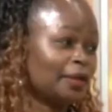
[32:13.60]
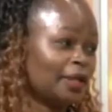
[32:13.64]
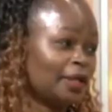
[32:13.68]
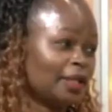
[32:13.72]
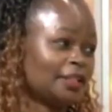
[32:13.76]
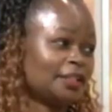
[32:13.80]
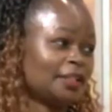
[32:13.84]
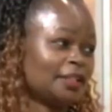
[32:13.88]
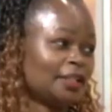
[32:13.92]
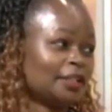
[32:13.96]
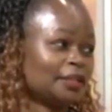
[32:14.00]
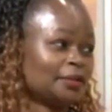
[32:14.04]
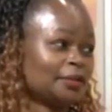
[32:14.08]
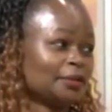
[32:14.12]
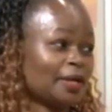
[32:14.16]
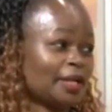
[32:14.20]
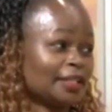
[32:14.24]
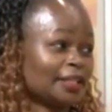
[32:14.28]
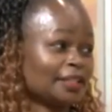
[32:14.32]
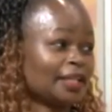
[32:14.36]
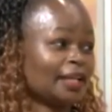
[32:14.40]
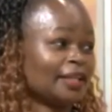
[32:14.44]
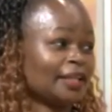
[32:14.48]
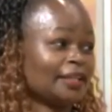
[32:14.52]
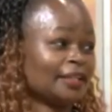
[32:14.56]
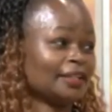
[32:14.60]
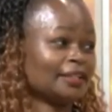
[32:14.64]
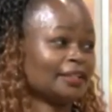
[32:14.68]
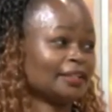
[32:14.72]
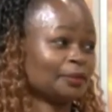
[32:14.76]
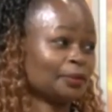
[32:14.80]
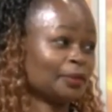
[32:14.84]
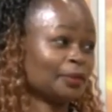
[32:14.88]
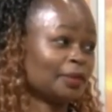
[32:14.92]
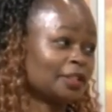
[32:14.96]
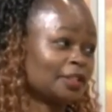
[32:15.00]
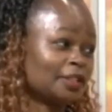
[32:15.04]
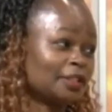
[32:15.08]
a good idea to ask
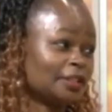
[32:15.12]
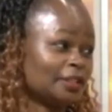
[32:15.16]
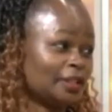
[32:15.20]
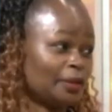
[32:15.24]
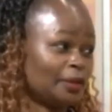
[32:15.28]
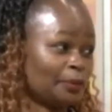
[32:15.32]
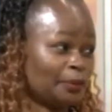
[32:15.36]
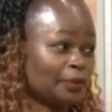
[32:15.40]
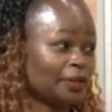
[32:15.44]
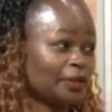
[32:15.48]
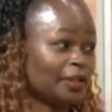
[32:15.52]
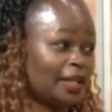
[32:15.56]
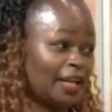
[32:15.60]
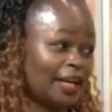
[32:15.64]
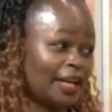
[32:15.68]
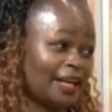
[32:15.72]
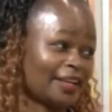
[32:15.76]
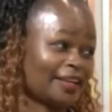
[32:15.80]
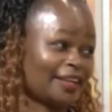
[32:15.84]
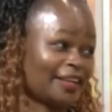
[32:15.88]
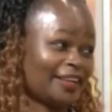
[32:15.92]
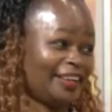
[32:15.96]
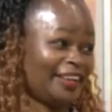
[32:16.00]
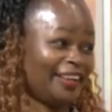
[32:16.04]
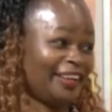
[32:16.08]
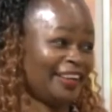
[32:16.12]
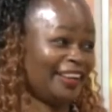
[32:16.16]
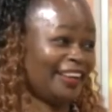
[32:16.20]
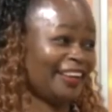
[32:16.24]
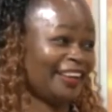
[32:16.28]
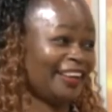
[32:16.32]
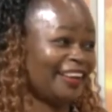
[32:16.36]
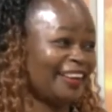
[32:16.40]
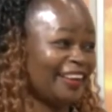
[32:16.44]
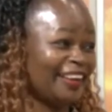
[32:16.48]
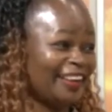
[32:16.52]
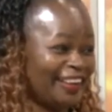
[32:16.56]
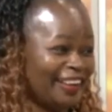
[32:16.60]
Kenyans what they would like.
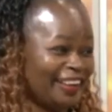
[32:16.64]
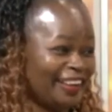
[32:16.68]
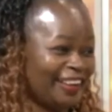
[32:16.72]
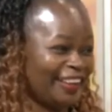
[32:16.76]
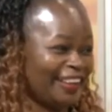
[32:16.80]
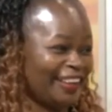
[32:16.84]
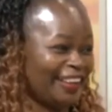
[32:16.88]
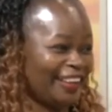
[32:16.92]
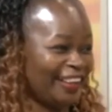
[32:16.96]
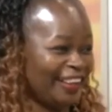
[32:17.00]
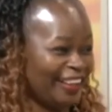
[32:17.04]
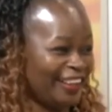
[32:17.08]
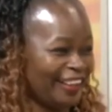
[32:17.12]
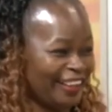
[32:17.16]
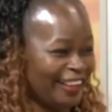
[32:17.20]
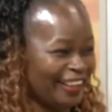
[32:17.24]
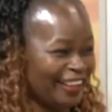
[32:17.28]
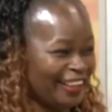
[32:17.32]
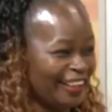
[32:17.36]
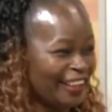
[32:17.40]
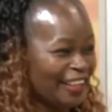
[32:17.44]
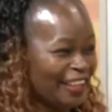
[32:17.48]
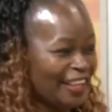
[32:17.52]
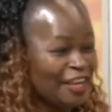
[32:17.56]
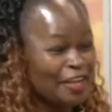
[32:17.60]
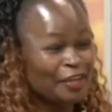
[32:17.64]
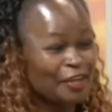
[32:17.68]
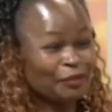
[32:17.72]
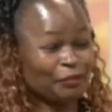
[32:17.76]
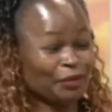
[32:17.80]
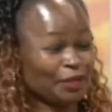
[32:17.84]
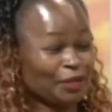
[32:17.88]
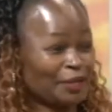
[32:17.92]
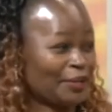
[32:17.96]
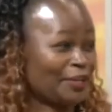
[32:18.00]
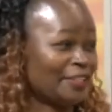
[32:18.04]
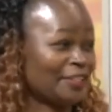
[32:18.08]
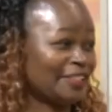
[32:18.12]
You're really
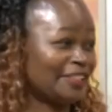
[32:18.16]
moving